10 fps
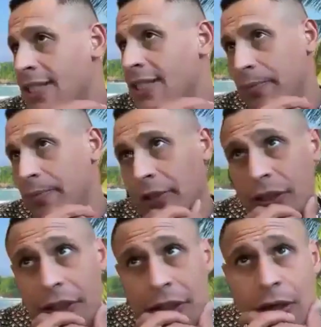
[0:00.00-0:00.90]

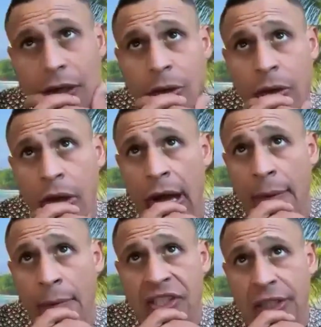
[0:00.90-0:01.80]
typically,
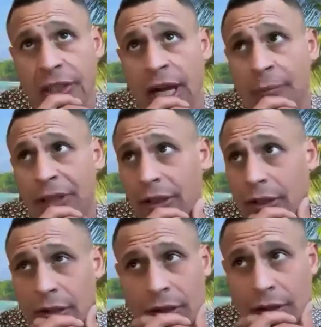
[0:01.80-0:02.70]
I'm
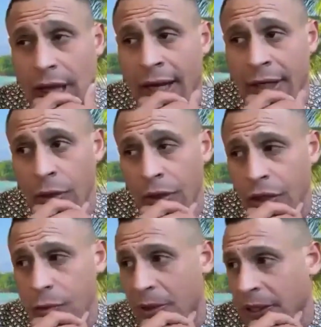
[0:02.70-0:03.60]
hearing, I know they're
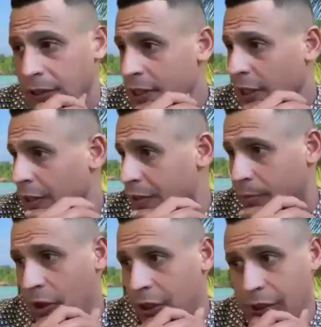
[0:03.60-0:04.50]
spending tons of
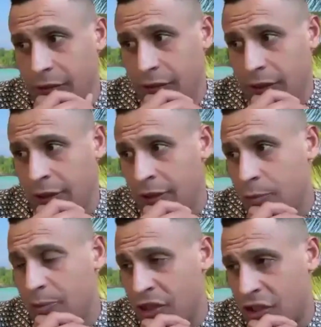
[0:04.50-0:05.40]
money and
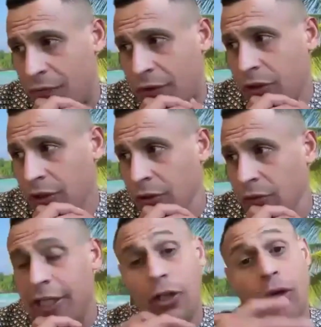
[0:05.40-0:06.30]
specifically in
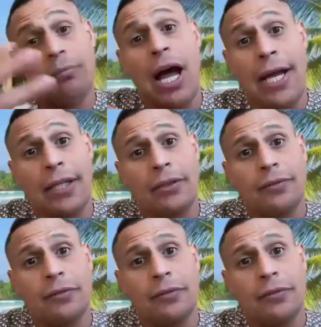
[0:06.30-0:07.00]
radio. And my